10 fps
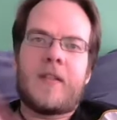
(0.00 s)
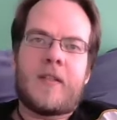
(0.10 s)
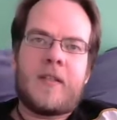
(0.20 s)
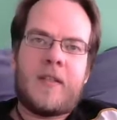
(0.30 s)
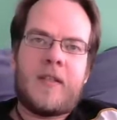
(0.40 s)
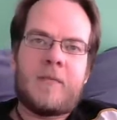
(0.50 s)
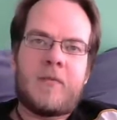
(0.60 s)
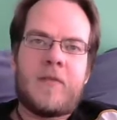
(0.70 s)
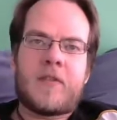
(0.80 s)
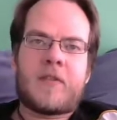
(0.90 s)
in the movie
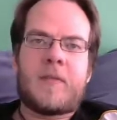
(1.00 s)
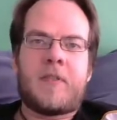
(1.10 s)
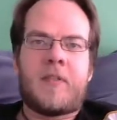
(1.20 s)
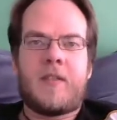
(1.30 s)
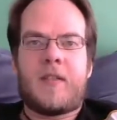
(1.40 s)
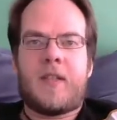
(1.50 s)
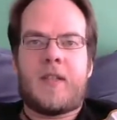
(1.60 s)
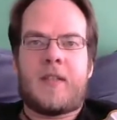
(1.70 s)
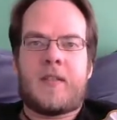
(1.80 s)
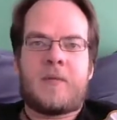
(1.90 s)
description,
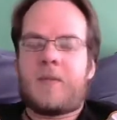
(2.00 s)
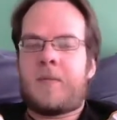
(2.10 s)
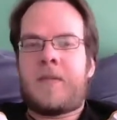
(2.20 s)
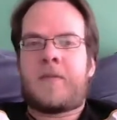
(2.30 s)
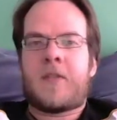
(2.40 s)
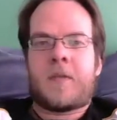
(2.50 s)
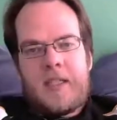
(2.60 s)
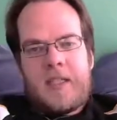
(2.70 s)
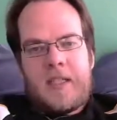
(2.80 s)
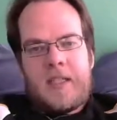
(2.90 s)
it will be the first one.
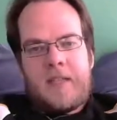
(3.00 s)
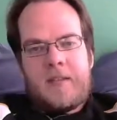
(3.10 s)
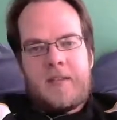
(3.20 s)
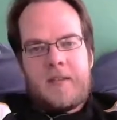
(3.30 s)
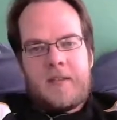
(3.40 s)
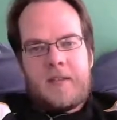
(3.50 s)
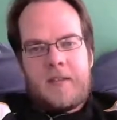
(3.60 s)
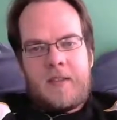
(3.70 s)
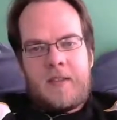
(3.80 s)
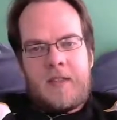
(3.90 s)
And
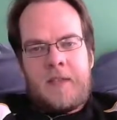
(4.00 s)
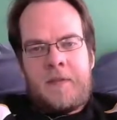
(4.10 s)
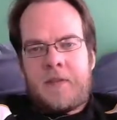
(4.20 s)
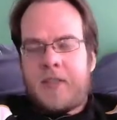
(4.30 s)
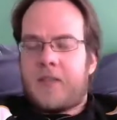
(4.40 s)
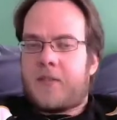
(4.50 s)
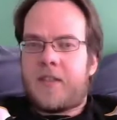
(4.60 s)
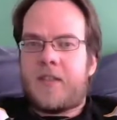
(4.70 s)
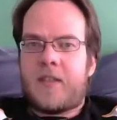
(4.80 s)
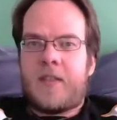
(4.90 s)
if you're
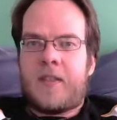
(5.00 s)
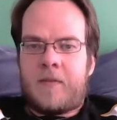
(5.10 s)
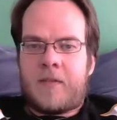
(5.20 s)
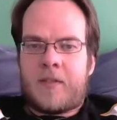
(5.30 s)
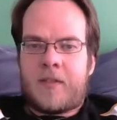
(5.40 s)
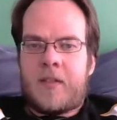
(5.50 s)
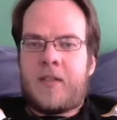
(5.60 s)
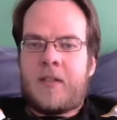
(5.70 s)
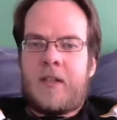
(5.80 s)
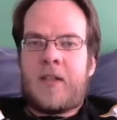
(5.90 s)
interested in seeing
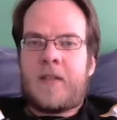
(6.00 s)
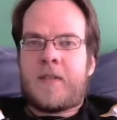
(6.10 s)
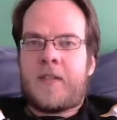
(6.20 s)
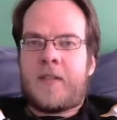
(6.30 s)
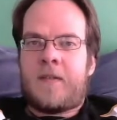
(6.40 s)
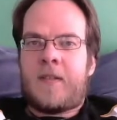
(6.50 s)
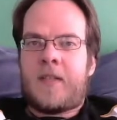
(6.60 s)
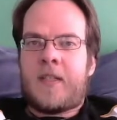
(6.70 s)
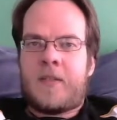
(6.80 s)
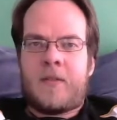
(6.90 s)
all of the stuff that I
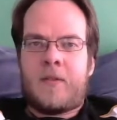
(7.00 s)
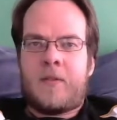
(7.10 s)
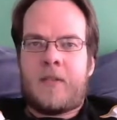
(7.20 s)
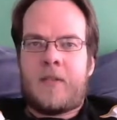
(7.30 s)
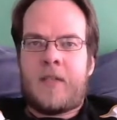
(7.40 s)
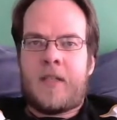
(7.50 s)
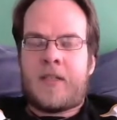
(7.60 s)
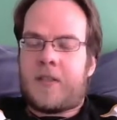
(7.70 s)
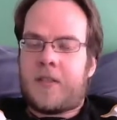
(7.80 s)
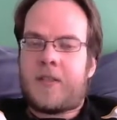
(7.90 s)
do that is
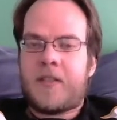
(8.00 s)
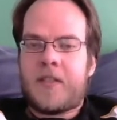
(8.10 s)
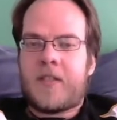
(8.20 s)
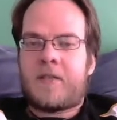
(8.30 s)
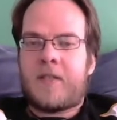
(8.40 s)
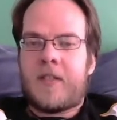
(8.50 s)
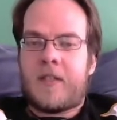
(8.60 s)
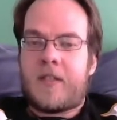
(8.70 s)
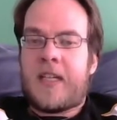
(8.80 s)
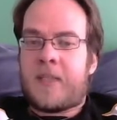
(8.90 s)
not RTS related
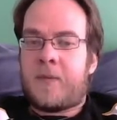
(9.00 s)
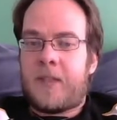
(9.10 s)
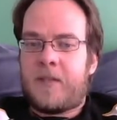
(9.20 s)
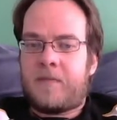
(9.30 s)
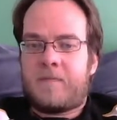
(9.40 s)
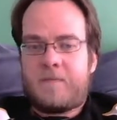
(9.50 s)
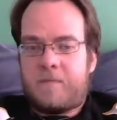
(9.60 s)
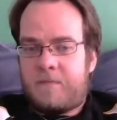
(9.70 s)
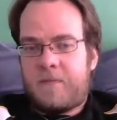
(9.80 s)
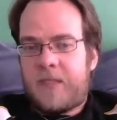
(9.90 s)
as well,
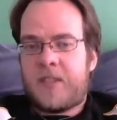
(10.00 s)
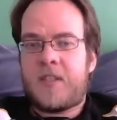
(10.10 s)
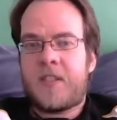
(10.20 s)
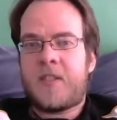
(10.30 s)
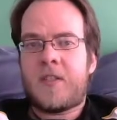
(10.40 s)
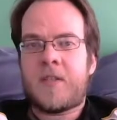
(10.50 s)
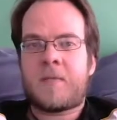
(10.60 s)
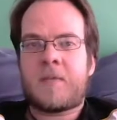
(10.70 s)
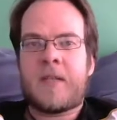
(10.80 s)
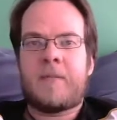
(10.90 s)
I suggest you
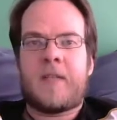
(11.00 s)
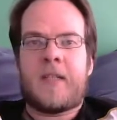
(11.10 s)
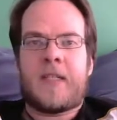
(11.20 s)
subscribe to that.